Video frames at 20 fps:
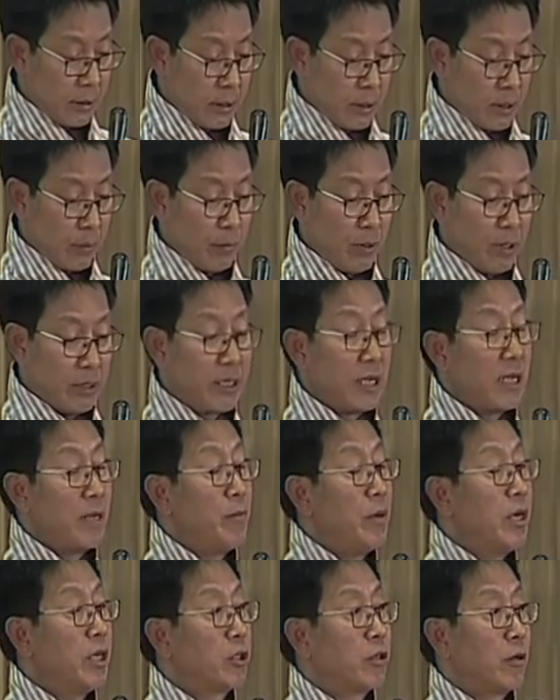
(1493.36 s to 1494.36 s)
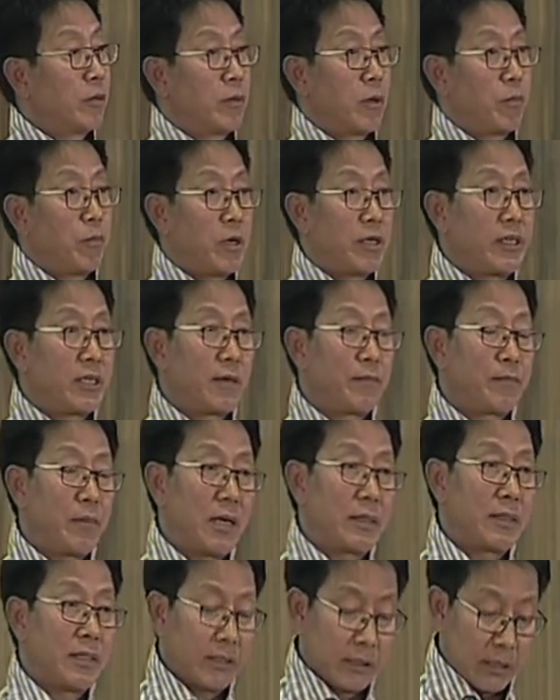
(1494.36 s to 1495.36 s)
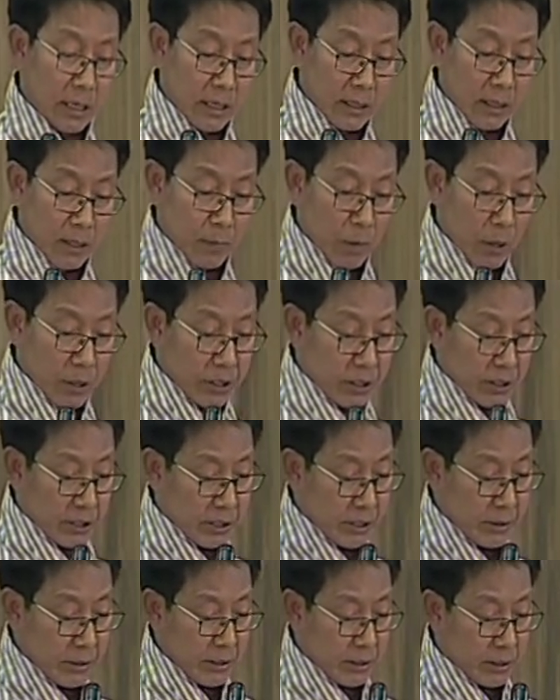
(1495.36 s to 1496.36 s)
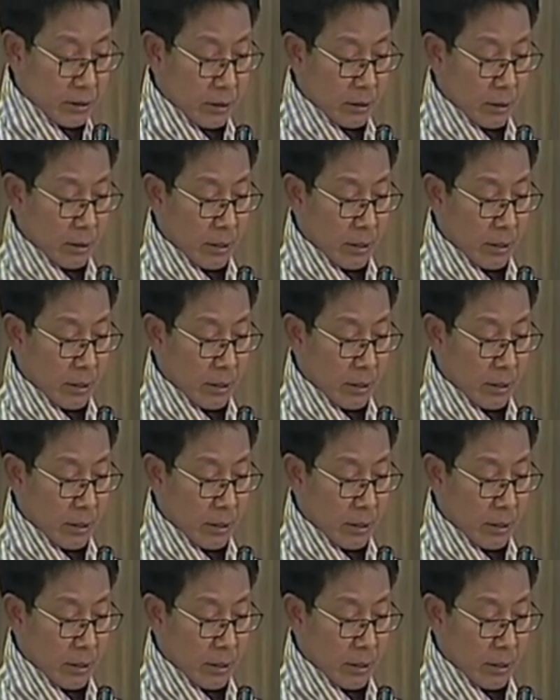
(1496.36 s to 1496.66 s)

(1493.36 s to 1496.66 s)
build the image of the political parties and the politicians,